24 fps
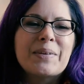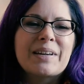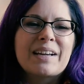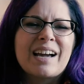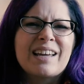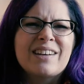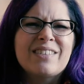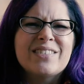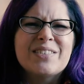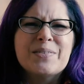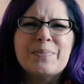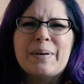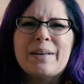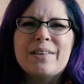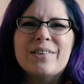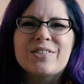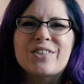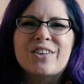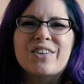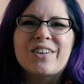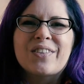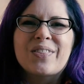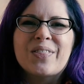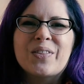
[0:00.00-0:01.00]
It kind of
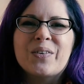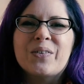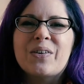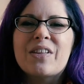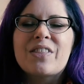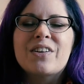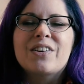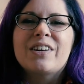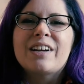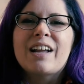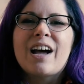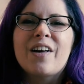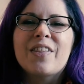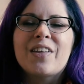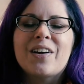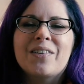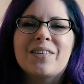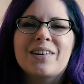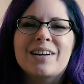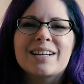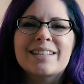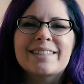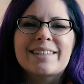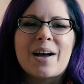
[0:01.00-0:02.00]
depends on the weather and how
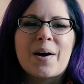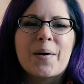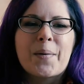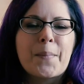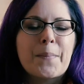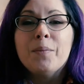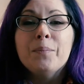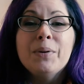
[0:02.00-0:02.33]
that works out.